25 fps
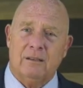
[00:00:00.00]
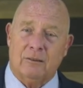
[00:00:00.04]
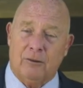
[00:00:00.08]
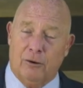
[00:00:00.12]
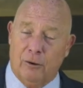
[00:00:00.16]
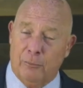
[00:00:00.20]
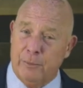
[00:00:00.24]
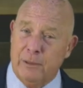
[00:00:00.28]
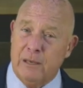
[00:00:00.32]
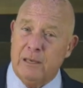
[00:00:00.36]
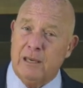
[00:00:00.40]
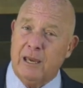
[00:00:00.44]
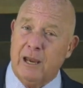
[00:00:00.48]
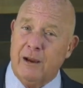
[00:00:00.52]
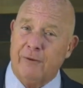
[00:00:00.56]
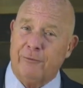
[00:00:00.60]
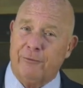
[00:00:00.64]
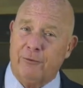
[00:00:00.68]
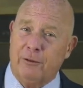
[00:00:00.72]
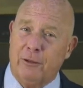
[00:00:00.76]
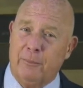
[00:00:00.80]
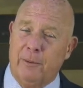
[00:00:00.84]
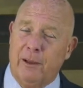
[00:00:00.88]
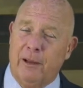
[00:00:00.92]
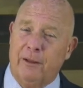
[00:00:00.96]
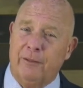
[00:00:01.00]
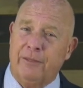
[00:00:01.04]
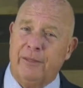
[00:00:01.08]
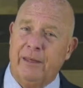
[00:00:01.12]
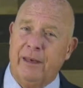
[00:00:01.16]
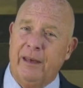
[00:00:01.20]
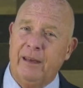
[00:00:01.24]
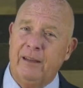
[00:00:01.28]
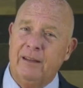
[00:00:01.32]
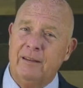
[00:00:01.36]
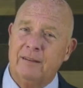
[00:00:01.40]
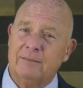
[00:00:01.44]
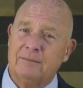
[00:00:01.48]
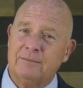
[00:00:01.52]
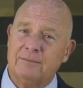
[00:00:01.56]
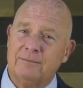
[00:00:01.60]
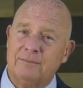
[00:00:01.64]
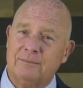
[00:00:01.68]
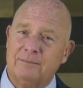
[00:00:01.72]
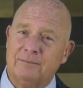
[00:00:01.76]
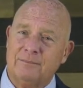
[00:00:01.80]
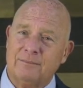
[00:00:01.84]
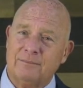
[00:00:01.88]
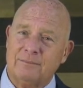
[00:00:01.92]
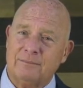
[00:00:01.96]
Oh, be careful about that.
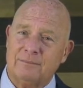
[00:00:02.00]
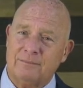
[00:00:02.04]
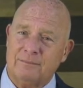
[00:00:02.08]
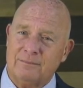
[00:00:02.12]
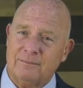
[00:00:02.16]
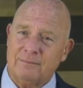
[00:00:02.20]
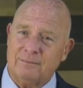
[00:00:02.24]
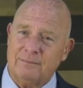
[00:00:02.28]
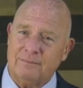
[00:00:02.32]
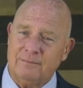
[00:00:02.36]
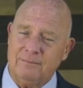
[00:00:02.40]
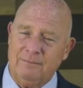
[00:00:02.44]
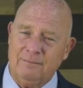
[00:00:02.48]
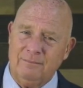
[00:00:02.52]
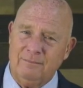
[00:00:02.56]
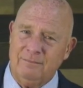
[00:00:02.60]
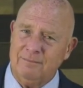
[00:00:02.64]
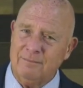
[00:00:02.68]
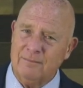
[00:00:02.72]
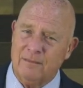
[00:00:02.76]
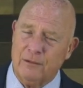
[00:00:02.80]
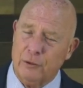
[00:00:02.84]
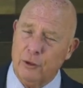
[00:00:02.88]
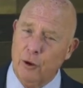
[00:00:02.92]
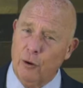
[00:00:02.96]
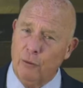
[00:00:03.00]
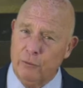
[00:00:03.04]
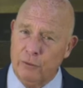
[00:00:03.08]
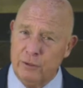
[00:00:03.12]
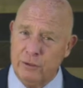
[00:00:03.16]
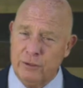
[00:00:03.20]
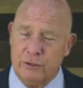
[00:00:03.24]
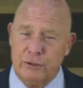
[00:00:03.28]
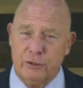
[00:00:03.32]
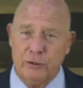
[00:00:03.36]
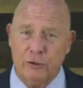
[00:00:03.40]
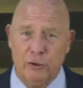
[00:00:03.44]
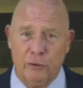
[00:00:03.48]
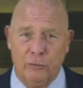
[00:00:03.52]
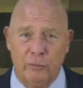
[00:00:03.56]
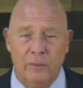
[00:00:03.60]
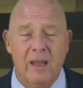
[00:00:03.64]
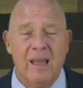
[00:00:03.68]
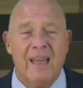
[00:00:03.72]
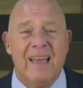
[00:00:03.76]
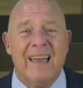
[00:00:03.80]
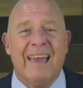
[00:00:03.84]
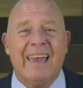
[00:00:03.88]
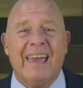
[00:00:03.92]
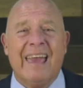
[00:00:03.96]
Don't assume
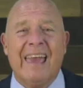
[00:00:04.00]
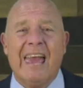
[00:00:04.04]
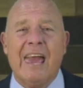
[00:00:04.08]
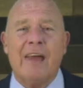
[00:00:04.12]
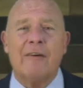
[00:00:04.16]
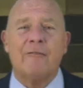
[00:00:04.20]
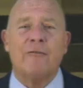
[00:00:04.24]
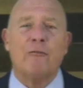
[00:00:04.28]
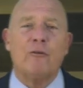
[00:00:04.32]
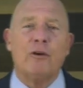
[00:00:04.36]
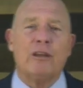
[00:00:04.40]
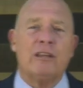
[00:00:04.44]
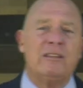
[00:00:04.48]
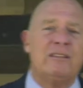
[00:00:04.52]
every